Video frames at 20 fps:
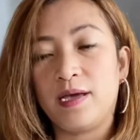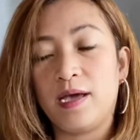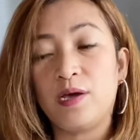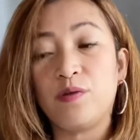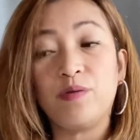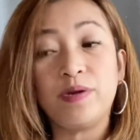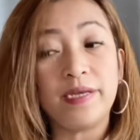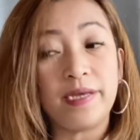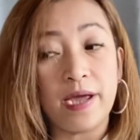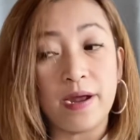And
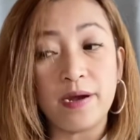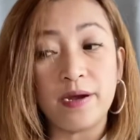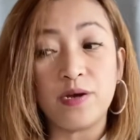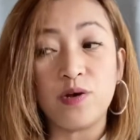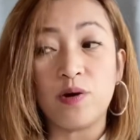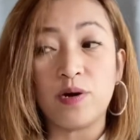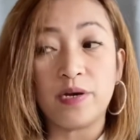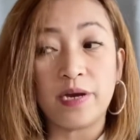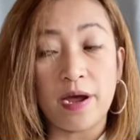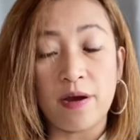when carrying, you
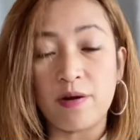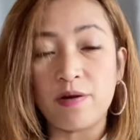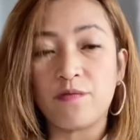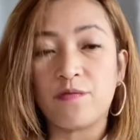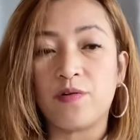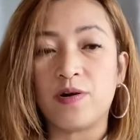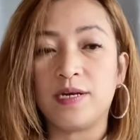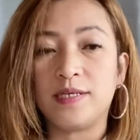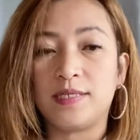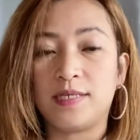are caring
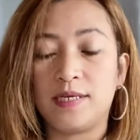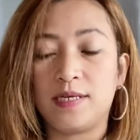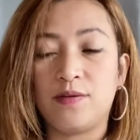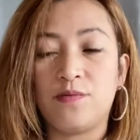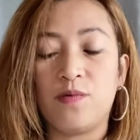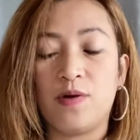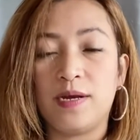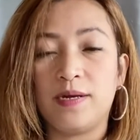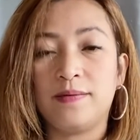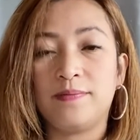for a sick
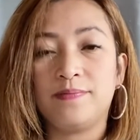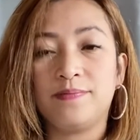one.